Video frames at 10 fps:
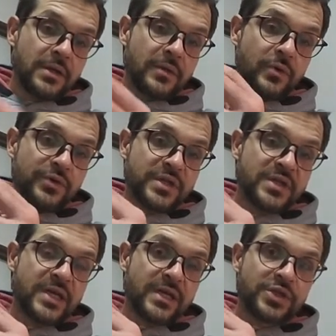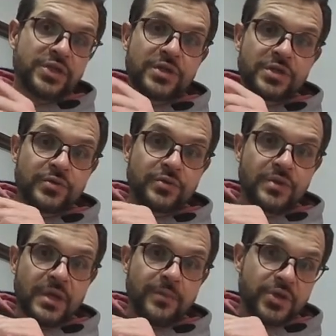was attached to
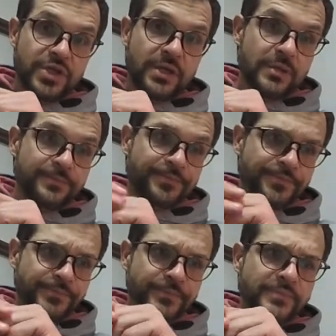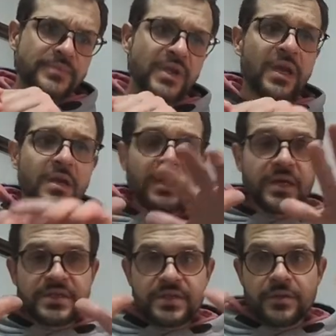the upper shell, and I
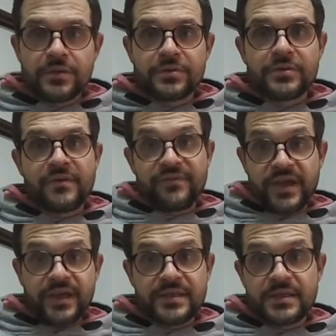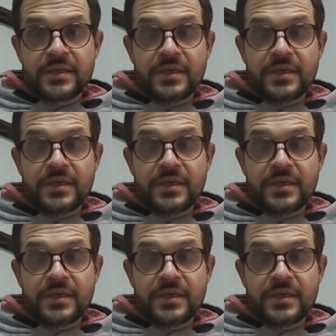guess due to the flex,